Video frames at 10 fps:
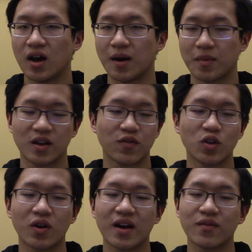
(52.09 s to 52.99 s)
And if you
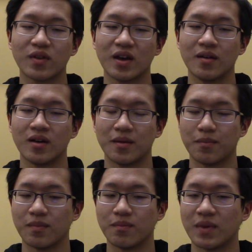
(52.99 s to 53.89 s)
don't have
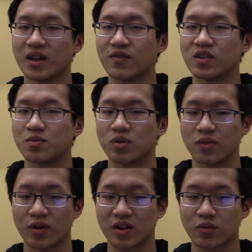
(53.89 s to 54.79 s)
many of these
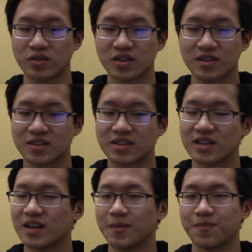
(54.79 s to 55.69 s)
prerequisites,
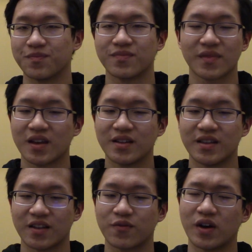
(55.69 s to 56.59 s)
then
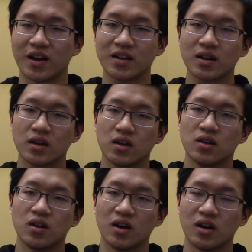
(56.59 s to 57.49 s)
that's fine.
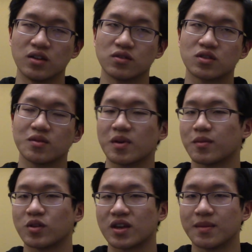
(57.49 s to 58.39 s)
You'll still be
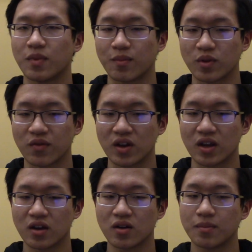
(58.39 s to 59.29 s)
able to keep up with the
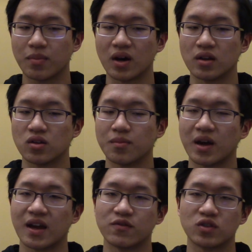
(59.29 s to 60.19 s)
video, but you
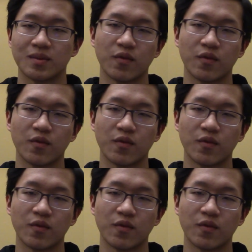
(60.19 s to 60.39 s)
might have trouble